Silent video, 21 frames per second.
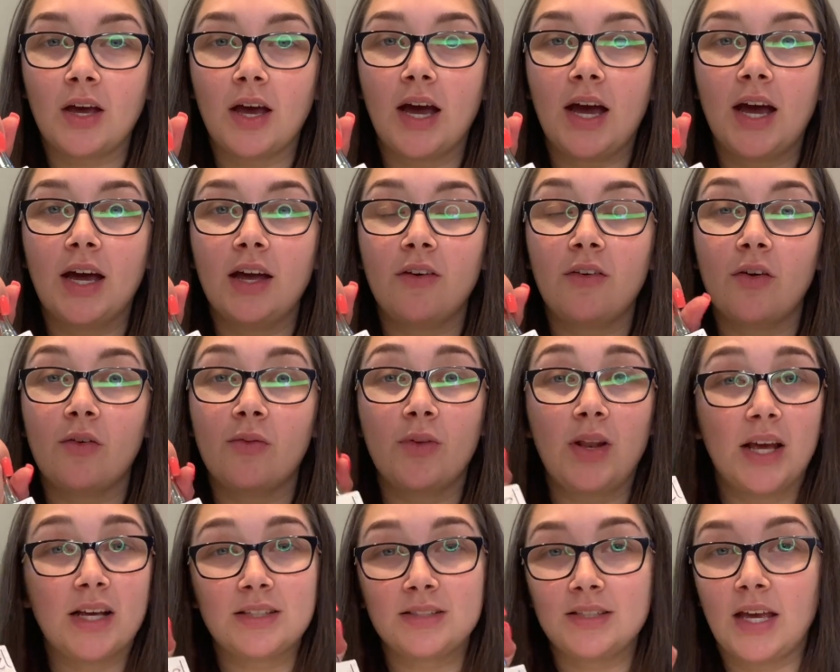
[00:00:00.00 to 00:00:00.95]

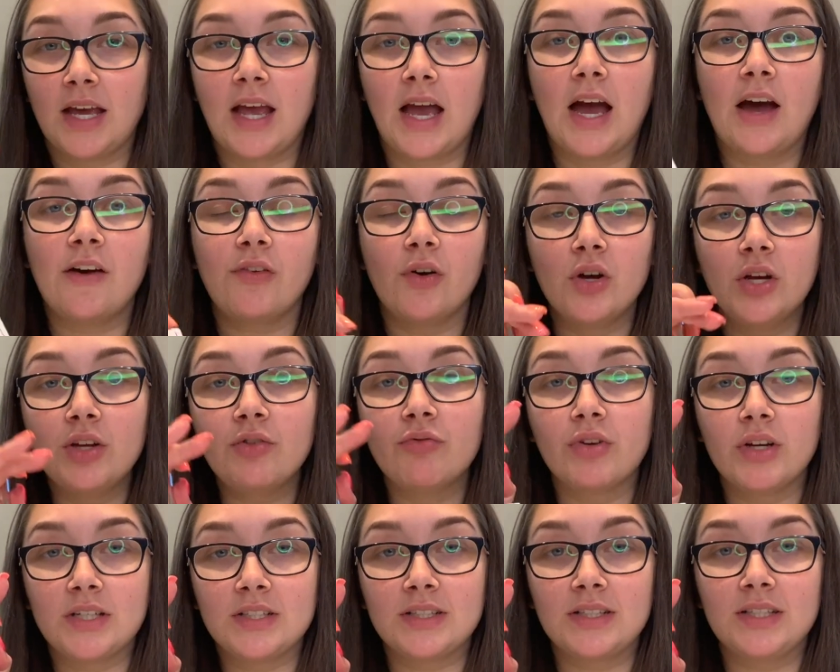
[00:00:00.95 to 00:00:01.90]
I've only
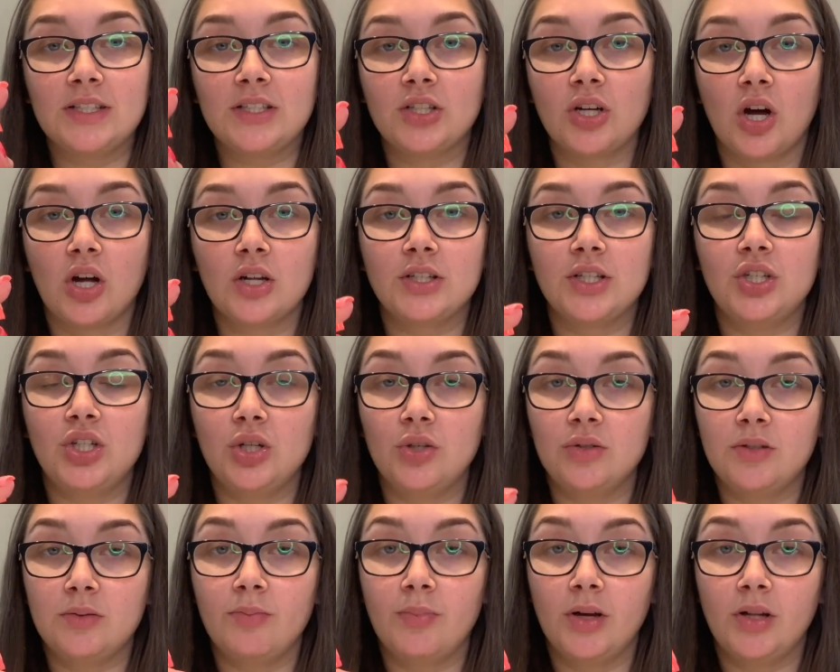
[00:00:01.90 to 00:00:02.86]
recently started
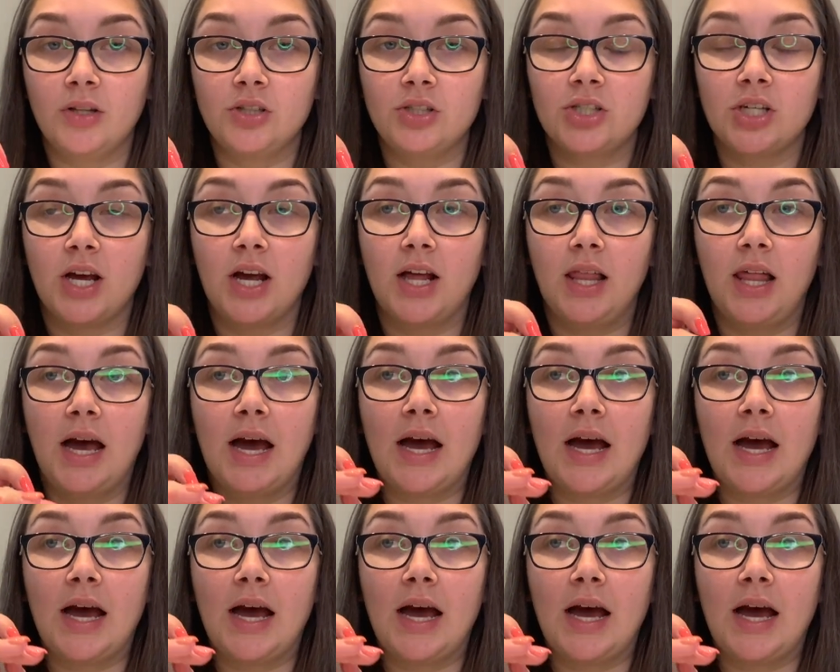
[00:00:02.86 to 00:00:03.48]
using builder gel,